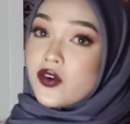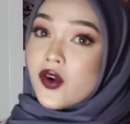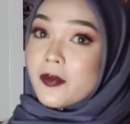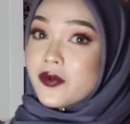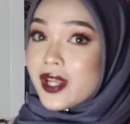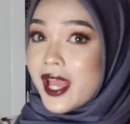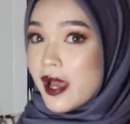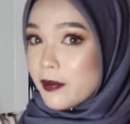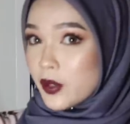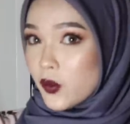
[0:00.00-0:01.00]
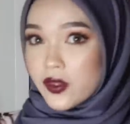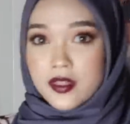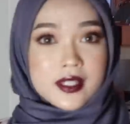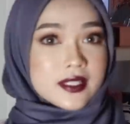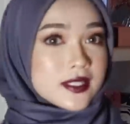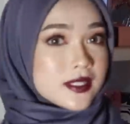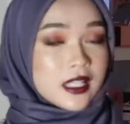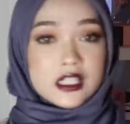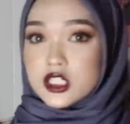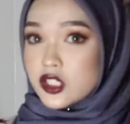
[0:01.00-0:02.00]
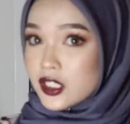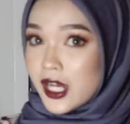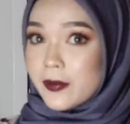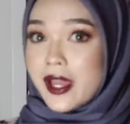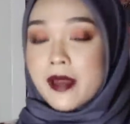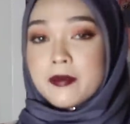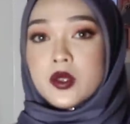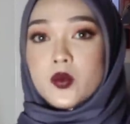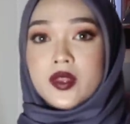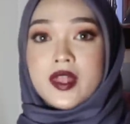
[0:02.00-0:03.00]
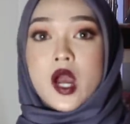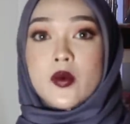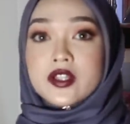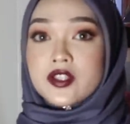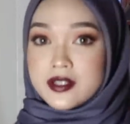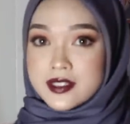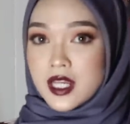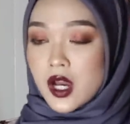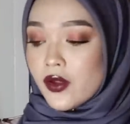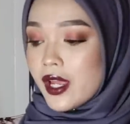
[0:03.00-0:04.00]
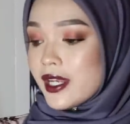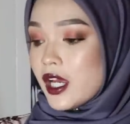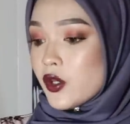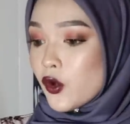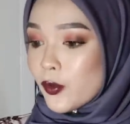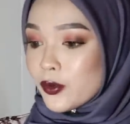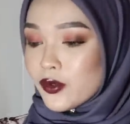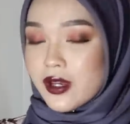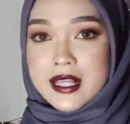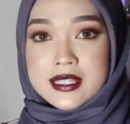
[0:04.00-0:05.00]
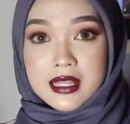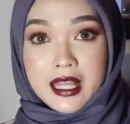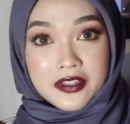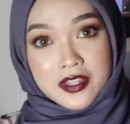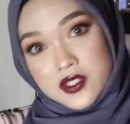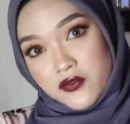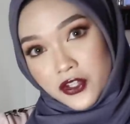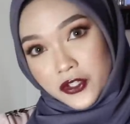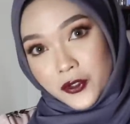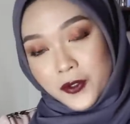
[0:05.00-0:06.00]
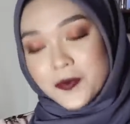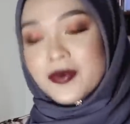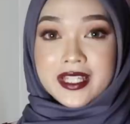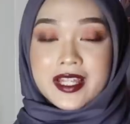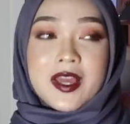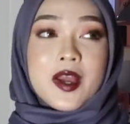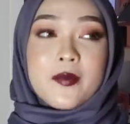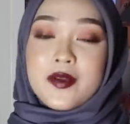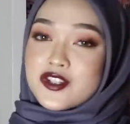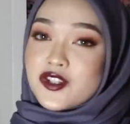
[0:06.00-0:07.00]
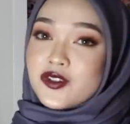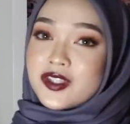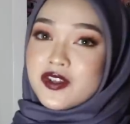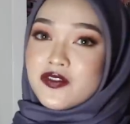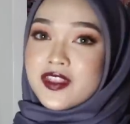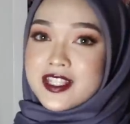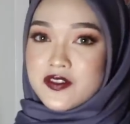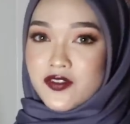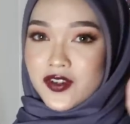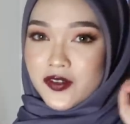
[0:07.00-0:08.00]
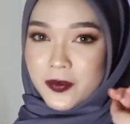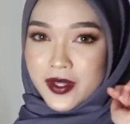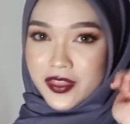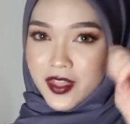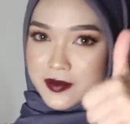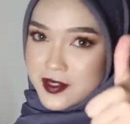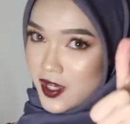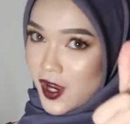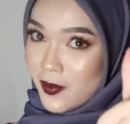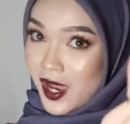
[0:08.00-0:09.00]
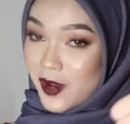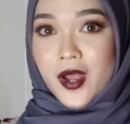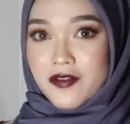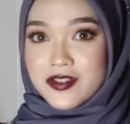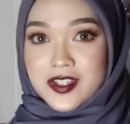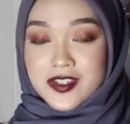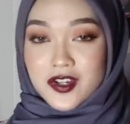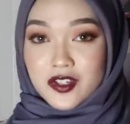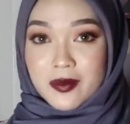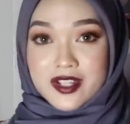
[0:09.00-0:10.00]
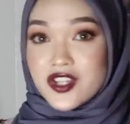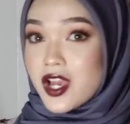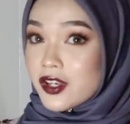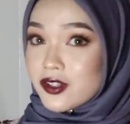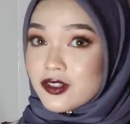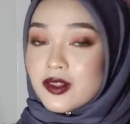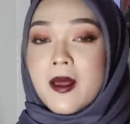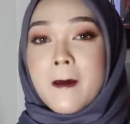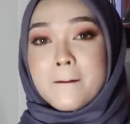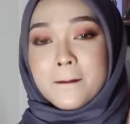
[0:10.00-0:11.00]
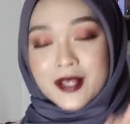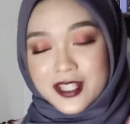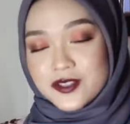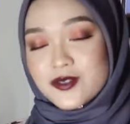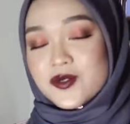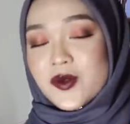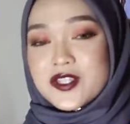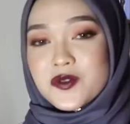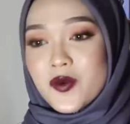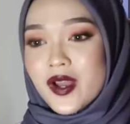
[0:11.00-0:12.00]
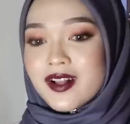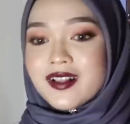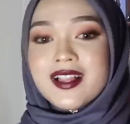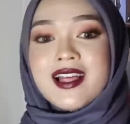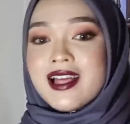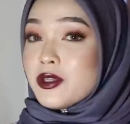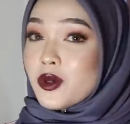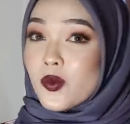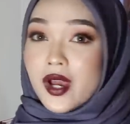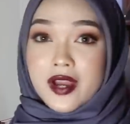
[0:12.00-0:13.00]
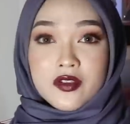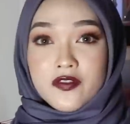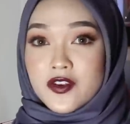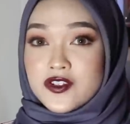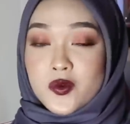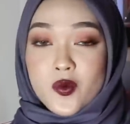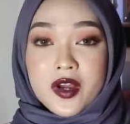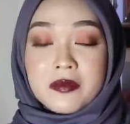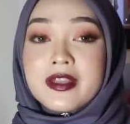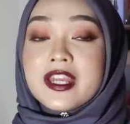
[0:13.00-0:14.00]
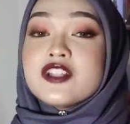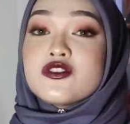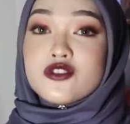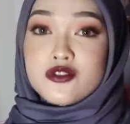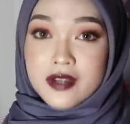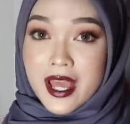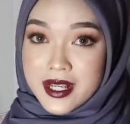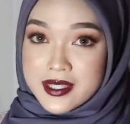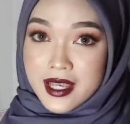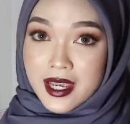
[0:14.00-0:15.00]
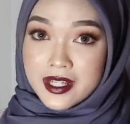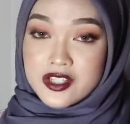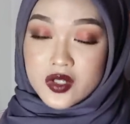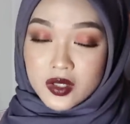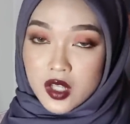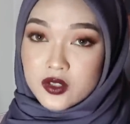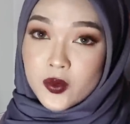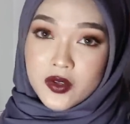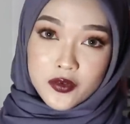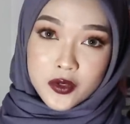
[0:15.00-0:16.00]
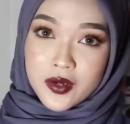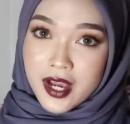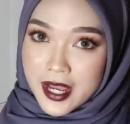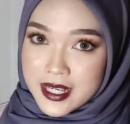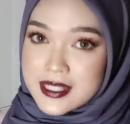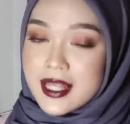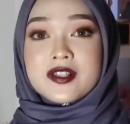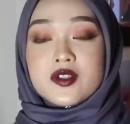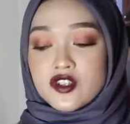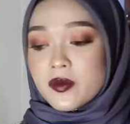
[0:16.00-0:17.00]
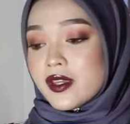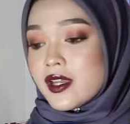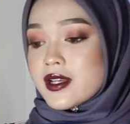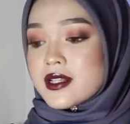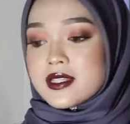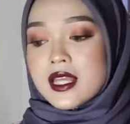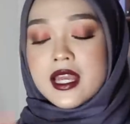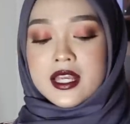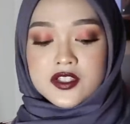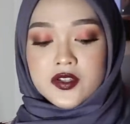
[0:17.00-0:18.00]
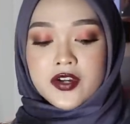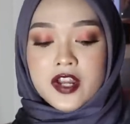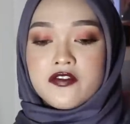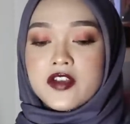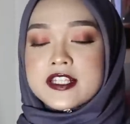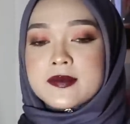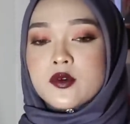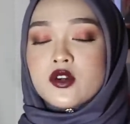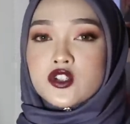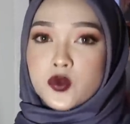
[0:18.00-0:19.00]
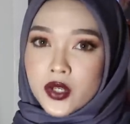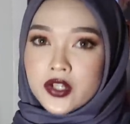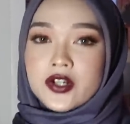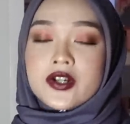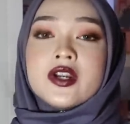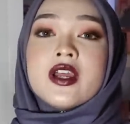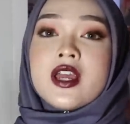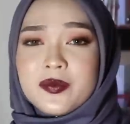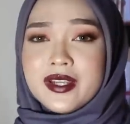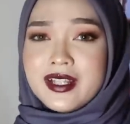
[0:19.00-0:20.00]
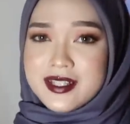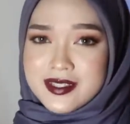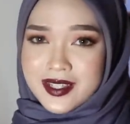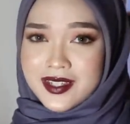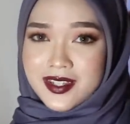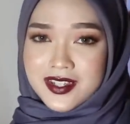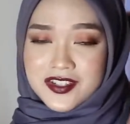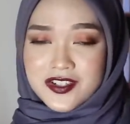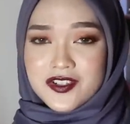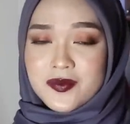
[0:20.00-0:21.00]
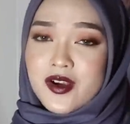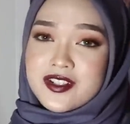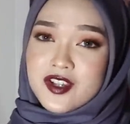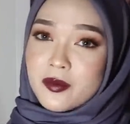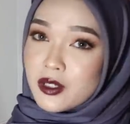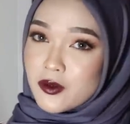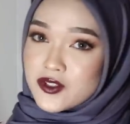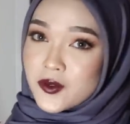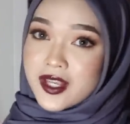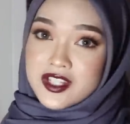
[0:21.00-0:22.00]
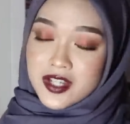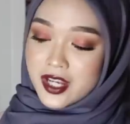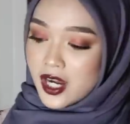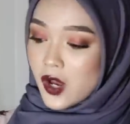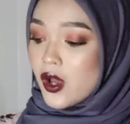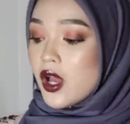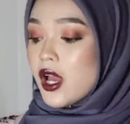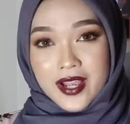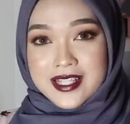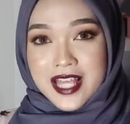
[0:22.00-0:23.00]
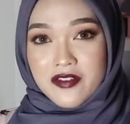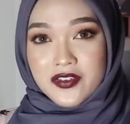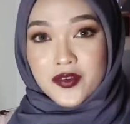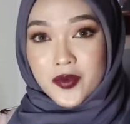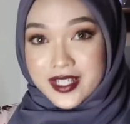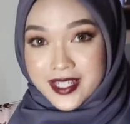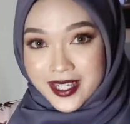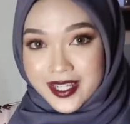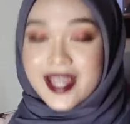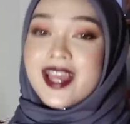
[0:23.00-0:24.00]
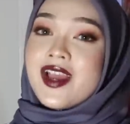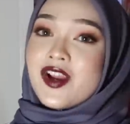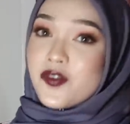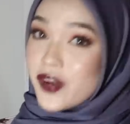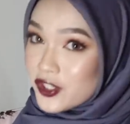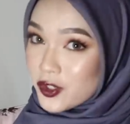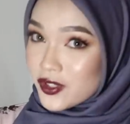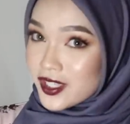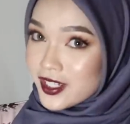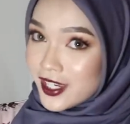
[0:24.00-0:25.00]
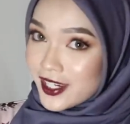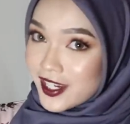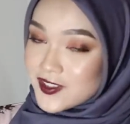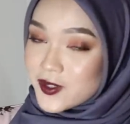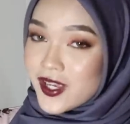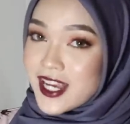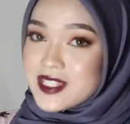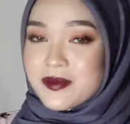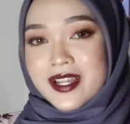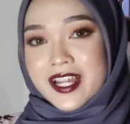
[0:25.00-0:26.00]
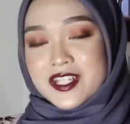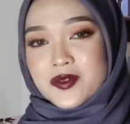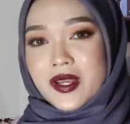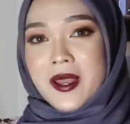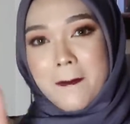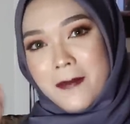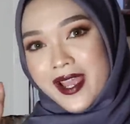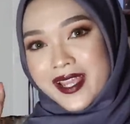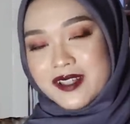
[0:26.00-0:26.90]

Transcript: But overall, I'm really happy with this look. I'm happy with how it turns out, and I hope you guys like this video. If you did, make sure to give this video a big thumbs up. If you haven't subscribed to my channel, please do so as well. Let me know what other videos you want me to do next, and inshallah, I'll do it for you guys. All my social medias, Instagram, Facebook, Twitter will be listed in the description box down below, so you can check it out. I hope you guys have a great day, great new year, and I'll see you guys in my next one.